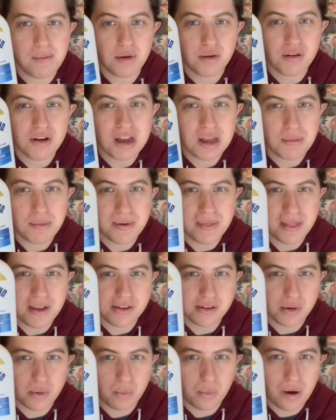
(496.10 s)
gonna go ahead and put
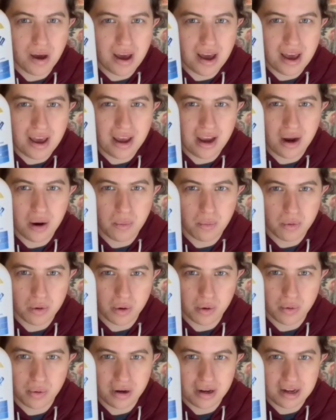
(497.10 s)
this away real
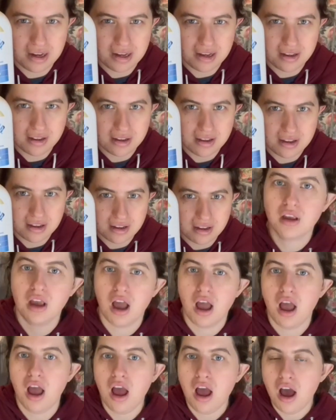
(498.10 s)
quick.
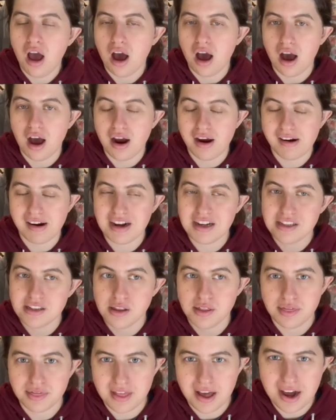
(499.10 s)
All right,
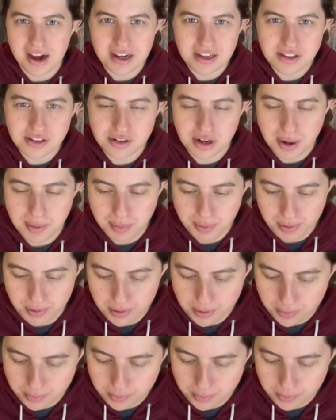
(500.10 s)
so that's what I put